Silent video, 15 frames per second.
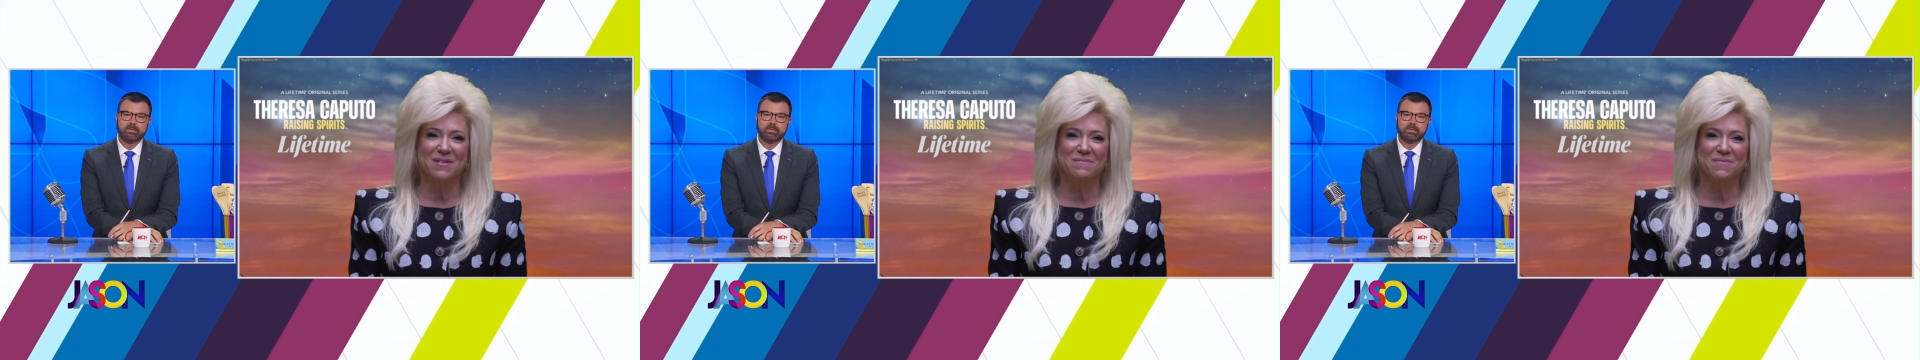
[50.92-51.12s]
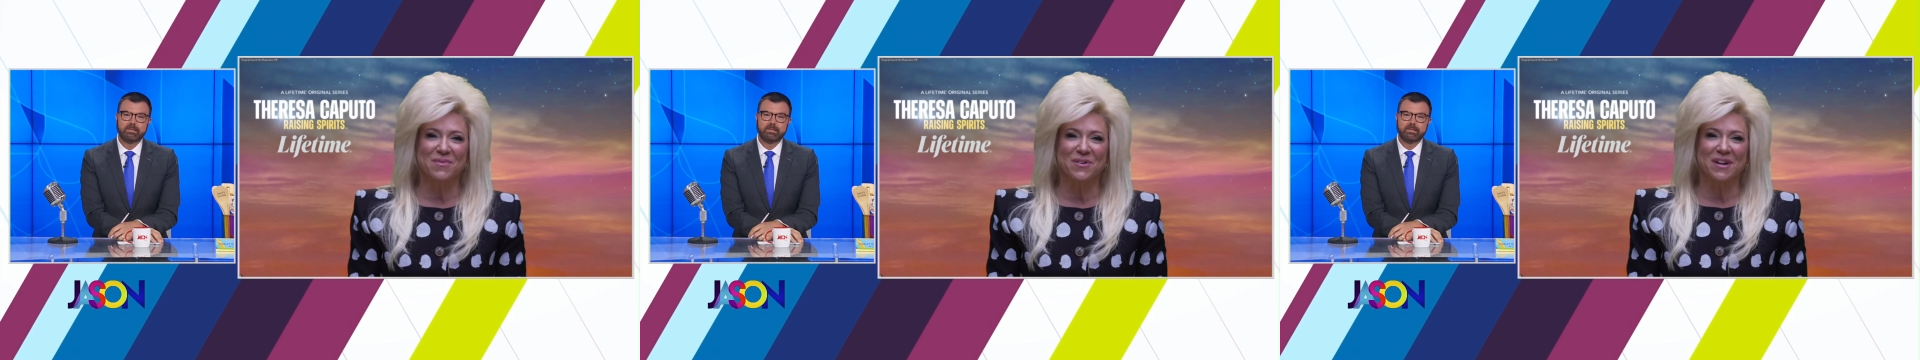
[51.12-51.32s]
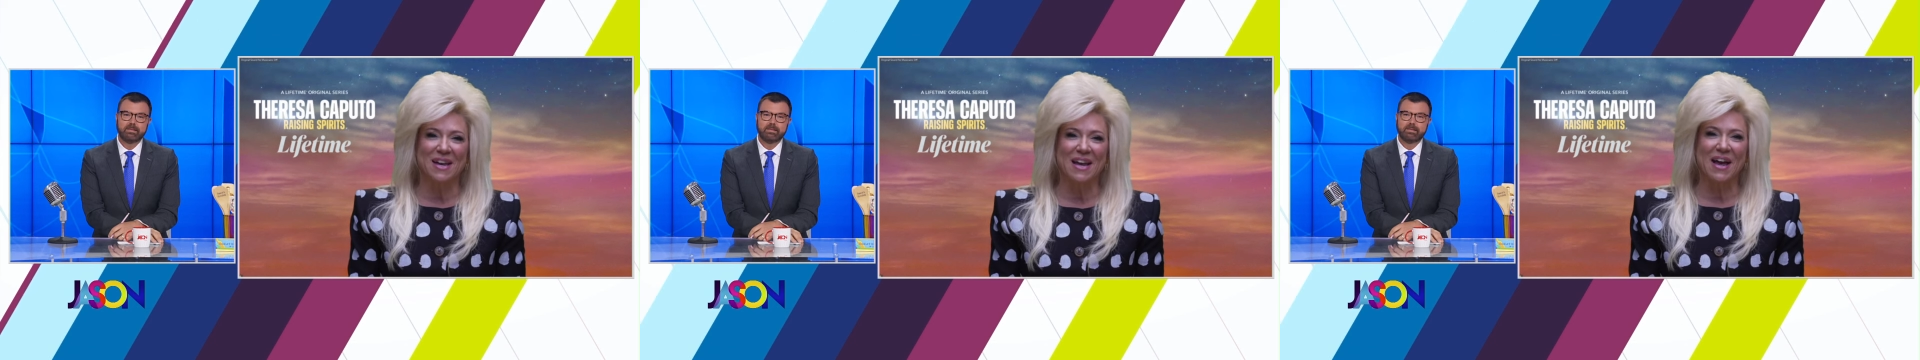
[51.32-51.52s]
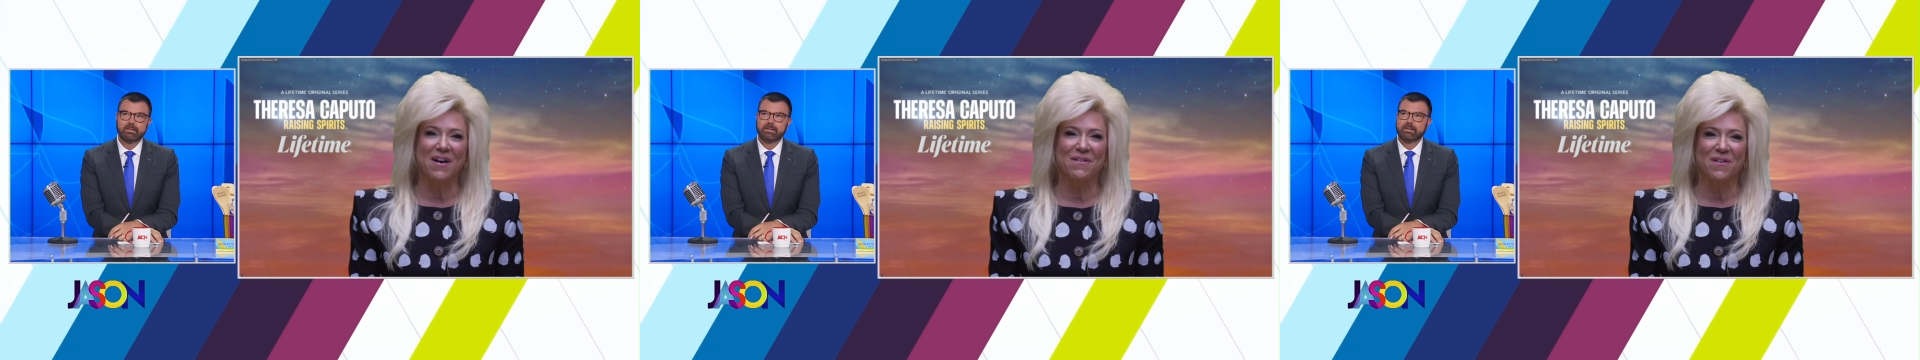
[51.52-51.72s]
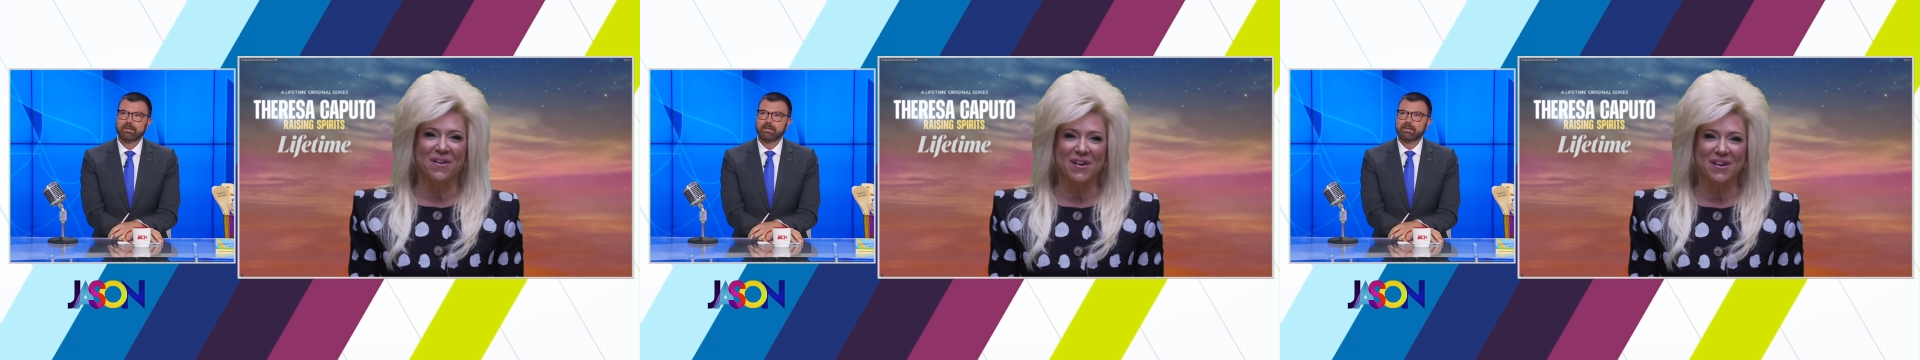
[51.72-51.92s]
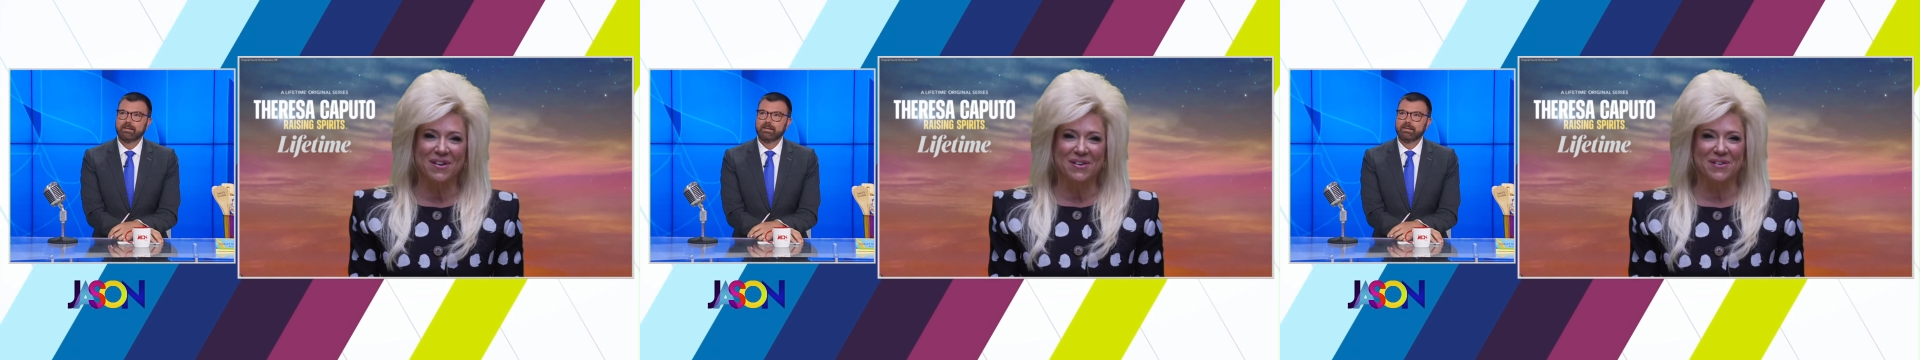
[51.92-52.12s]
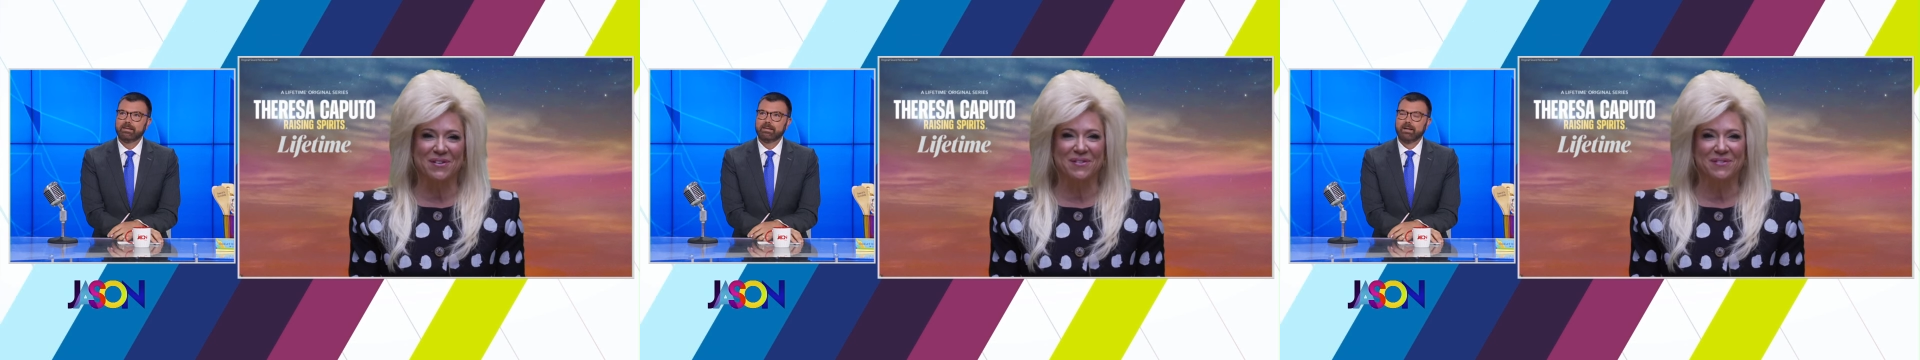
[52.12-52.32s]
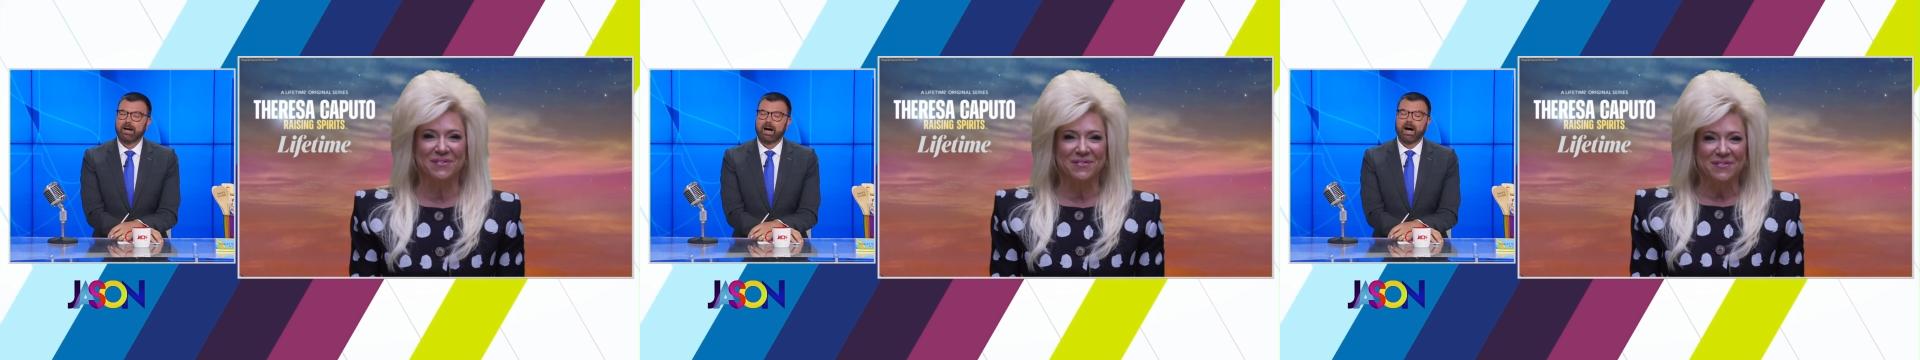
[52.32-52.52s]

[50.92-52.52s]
good morning. How are you?